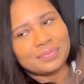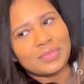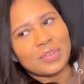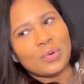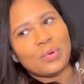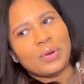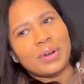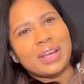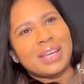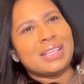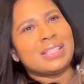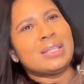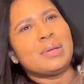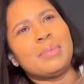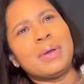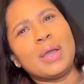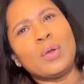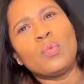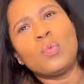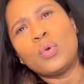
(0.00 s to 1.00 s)
or into
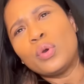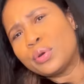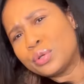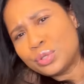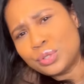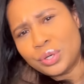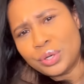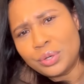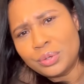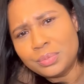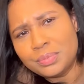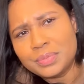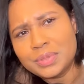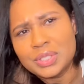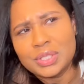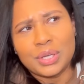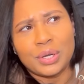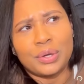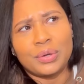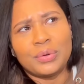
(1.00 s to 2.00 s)
my wardrobe.
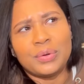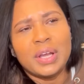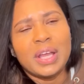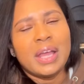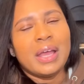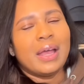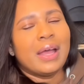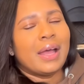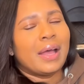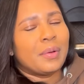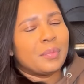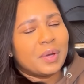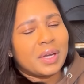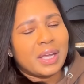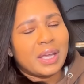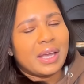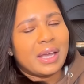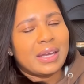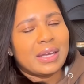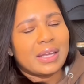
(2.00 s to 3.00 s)
So I went
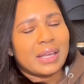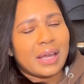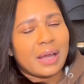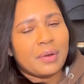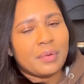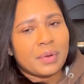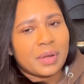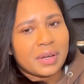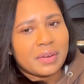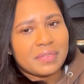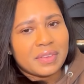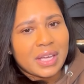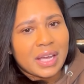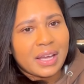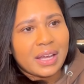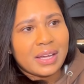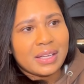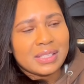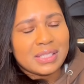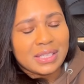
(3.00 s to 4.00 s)
ahead and got rid of
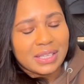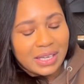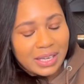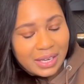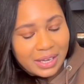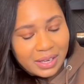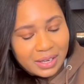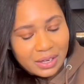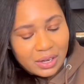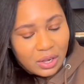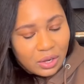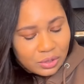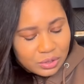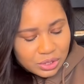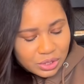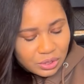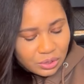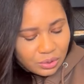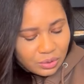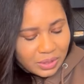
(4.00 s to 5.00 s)
that. And
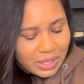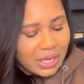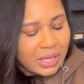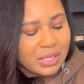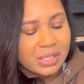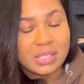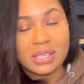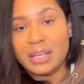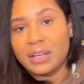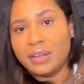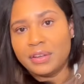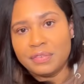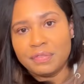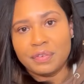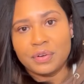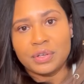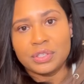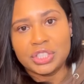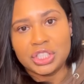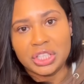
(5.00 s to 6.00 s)
also that is it
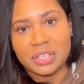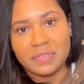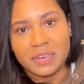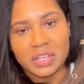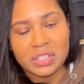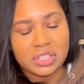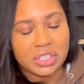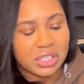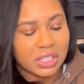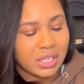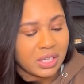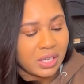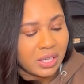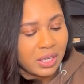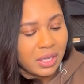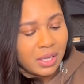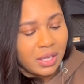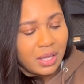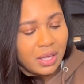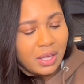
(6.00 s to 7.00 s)
for Givenchy.
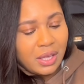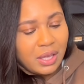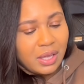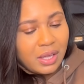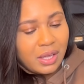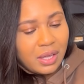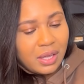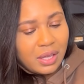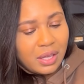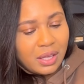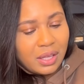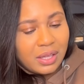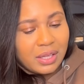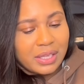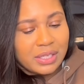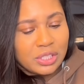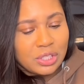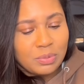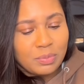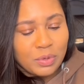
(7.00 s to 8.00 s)

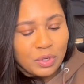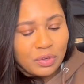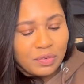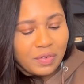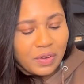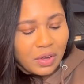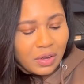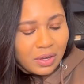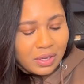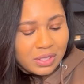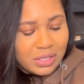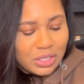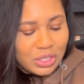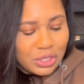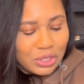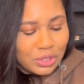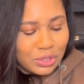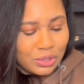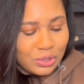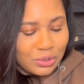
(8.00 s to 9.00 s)
Let's move on
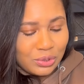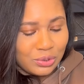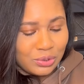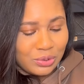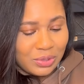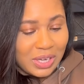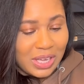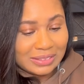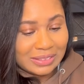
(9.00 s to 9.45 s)
to